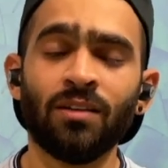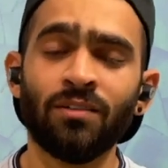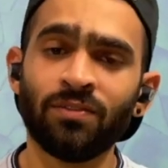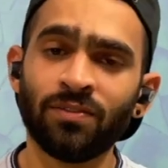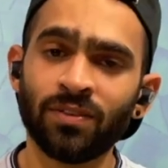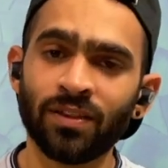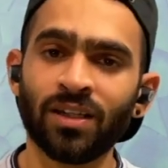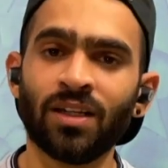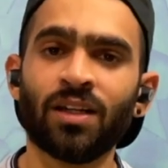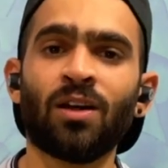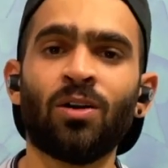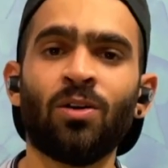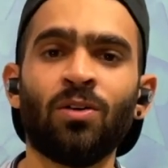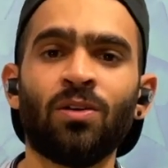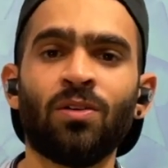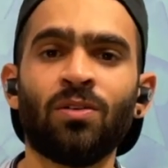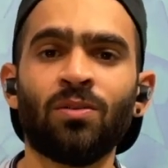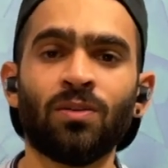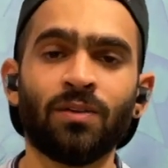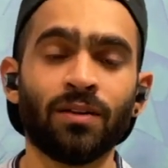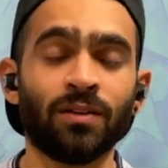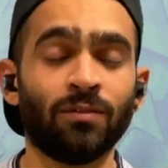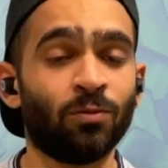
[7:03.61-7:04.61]
Figure out
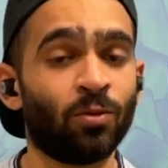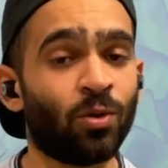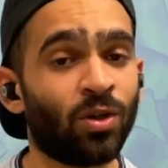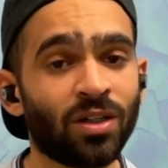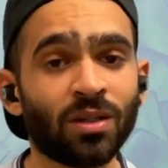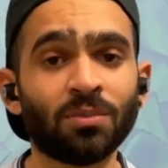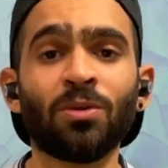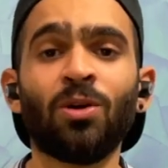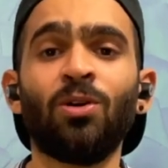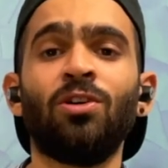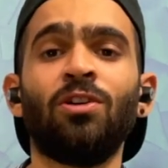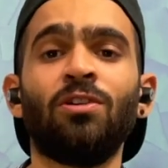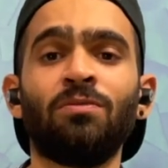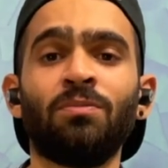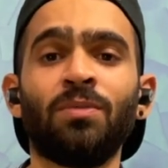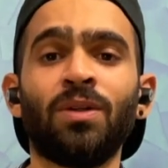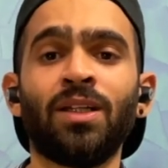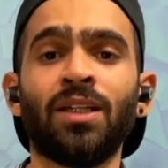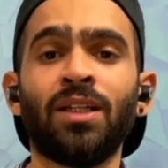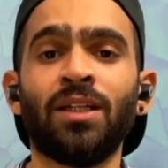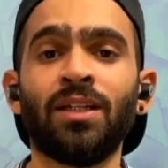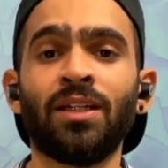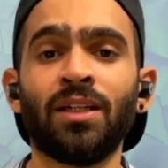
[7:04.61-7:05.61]
what amount of
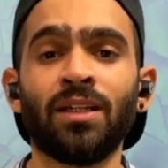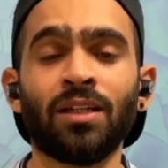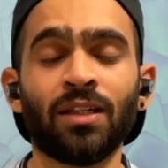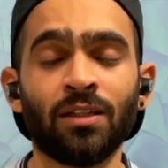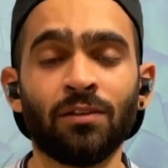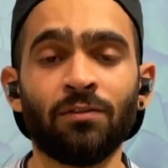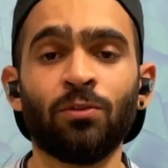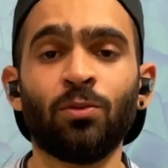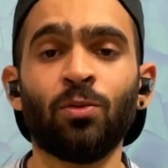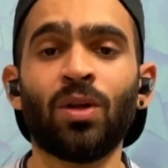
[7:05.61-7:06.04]
money can give